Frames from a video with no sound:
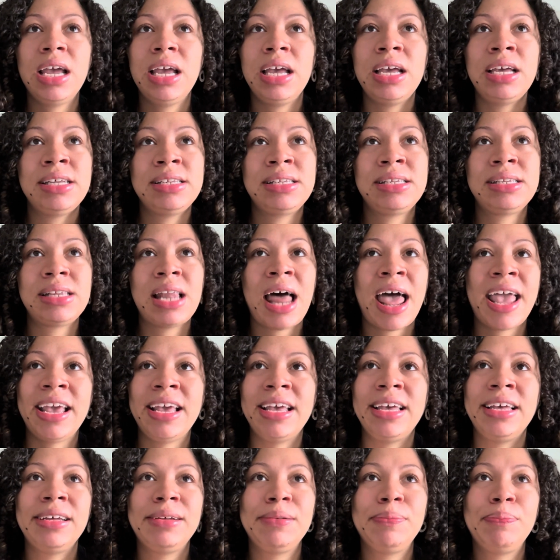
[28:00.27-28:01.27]
It's
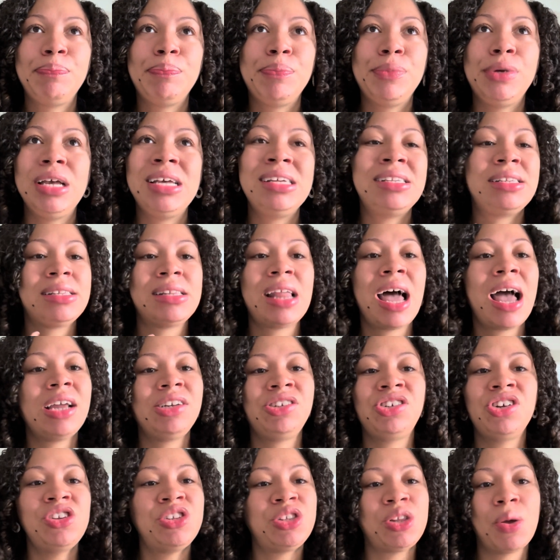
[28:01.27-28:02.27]
like, it's
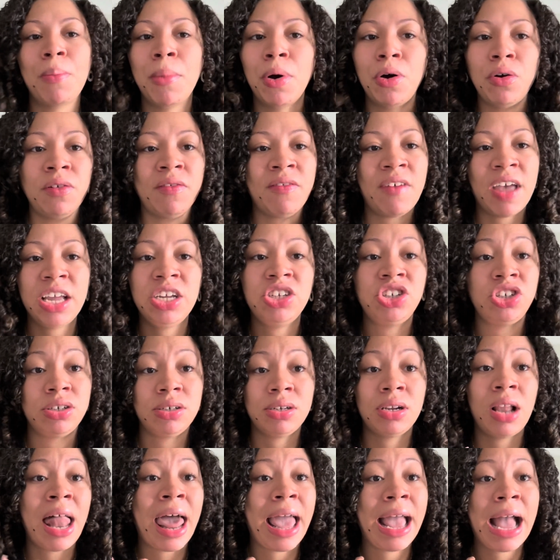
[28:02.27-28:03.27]
not just a
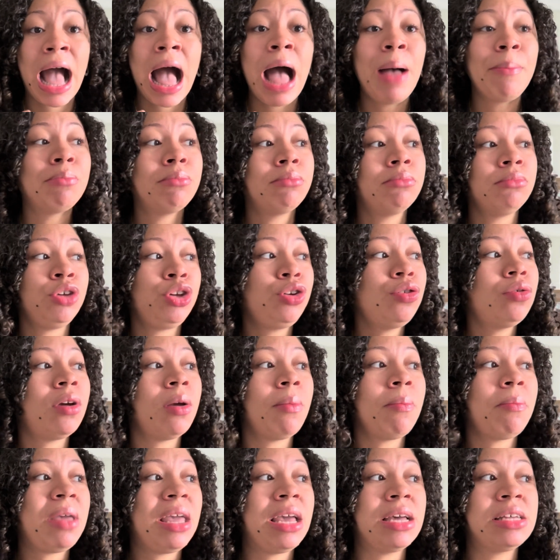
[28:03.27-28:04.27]
motivation. Like, you
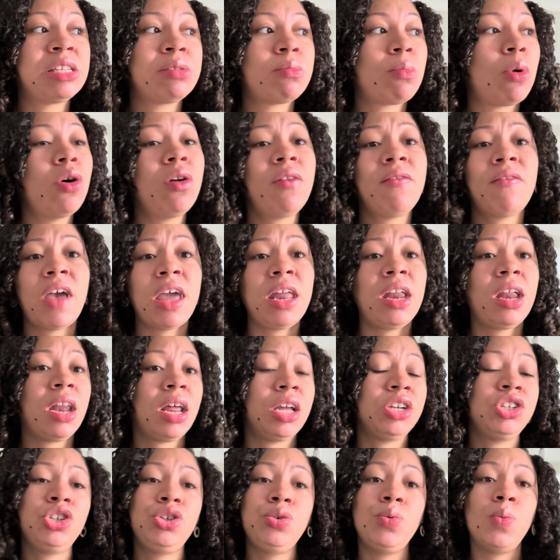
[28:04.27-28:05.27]
can be as motivated
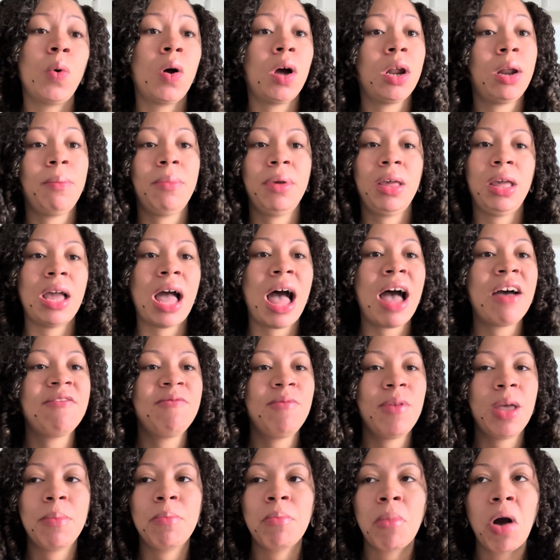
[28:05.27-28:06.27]
as you want to be.
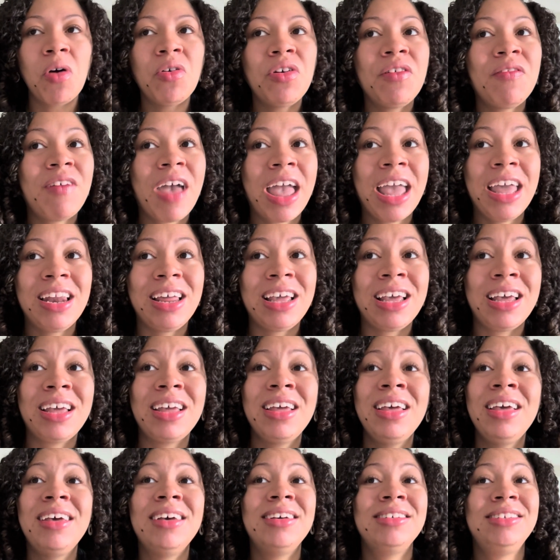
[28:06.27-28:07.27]
I've been
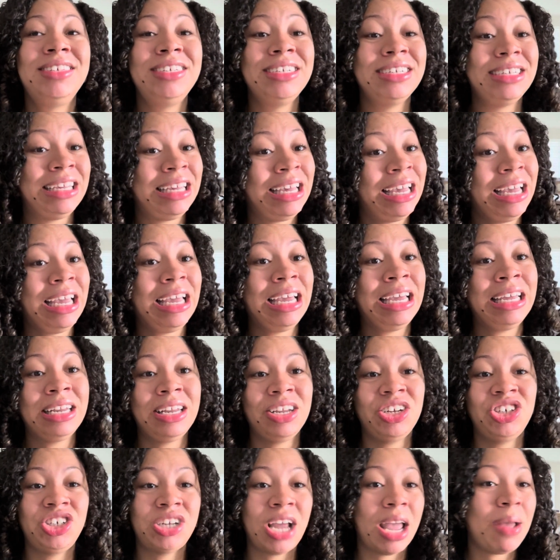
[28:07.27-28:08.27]
motivated to get in
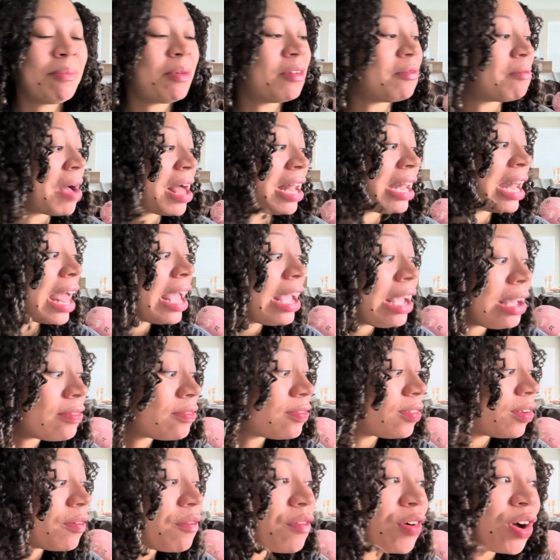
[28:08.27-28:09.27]
the shape of my
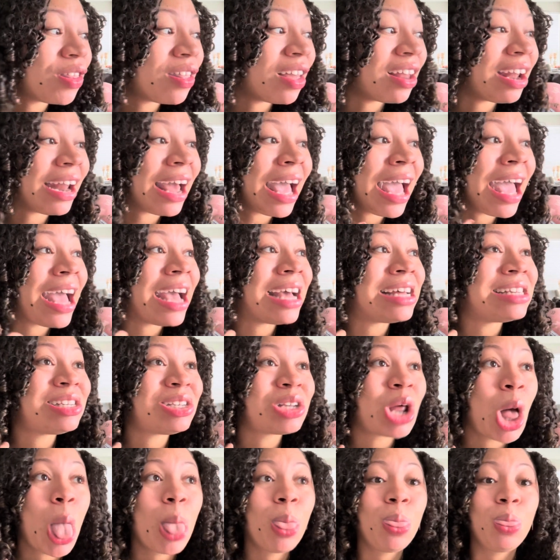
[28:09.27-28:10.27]
life for the
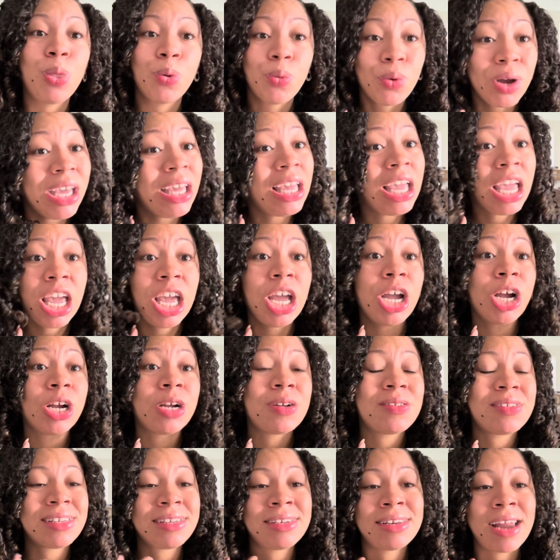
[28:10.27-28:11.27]
last 3
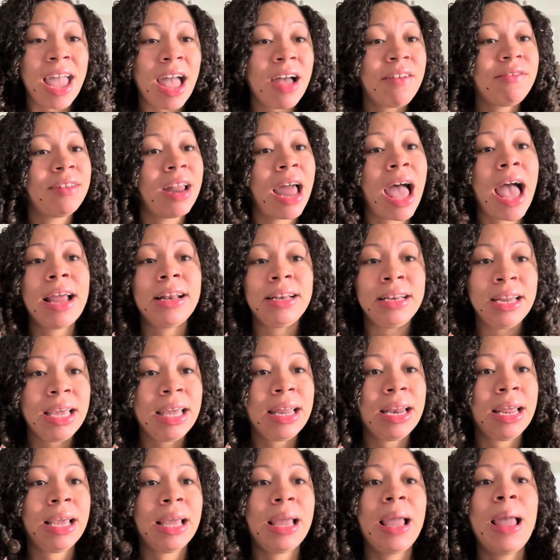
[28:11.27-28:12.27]
years and have not
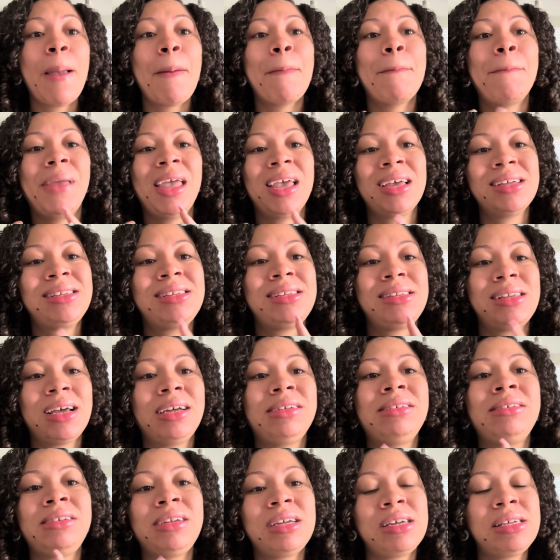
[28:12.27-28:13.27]
did it. It's
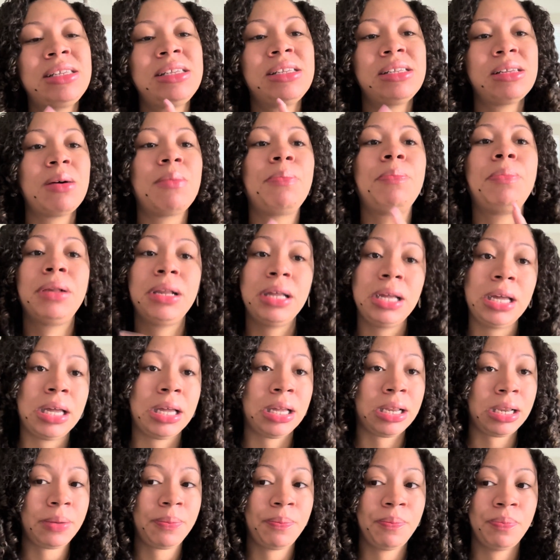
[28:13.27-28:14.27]
the
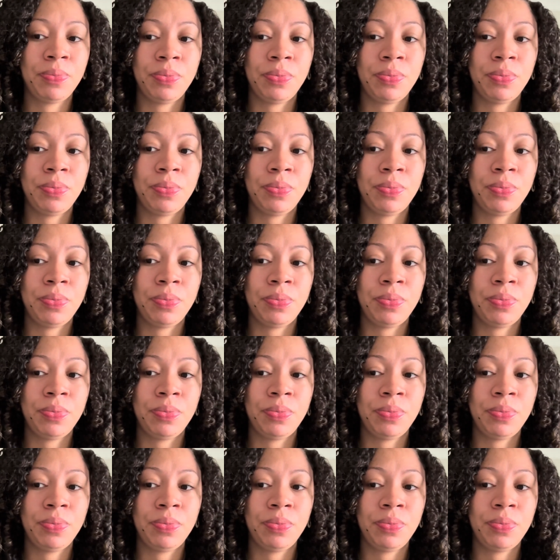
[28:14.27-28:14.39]
discipline.